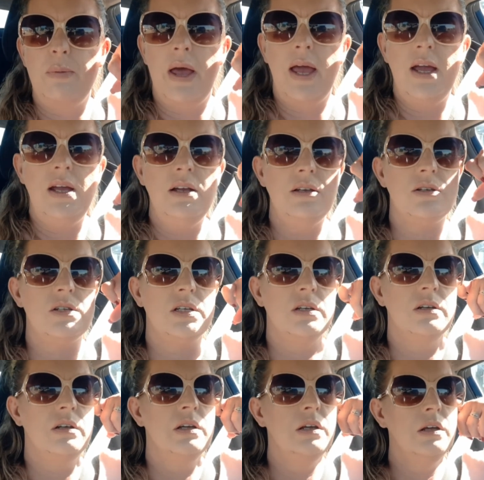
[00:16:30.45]
paint.
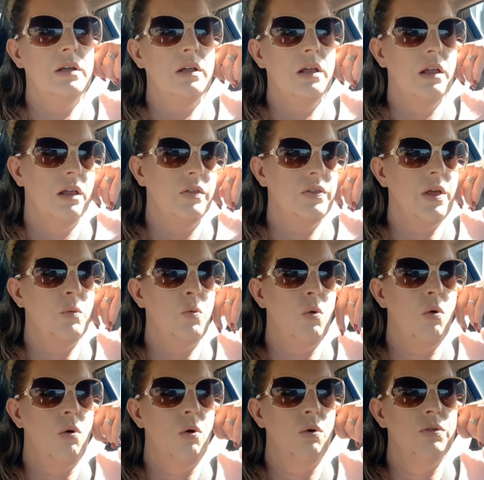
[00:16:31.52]
They
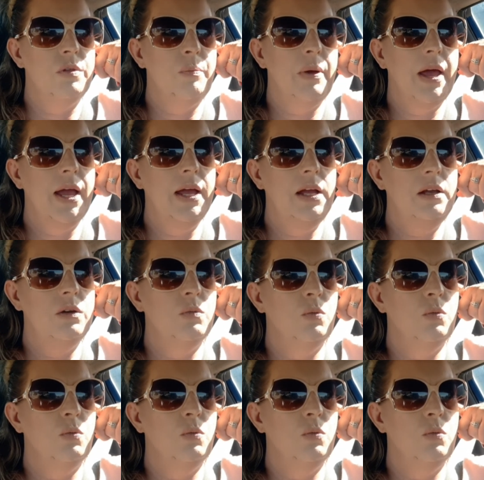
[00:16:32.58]
won't hold the paint.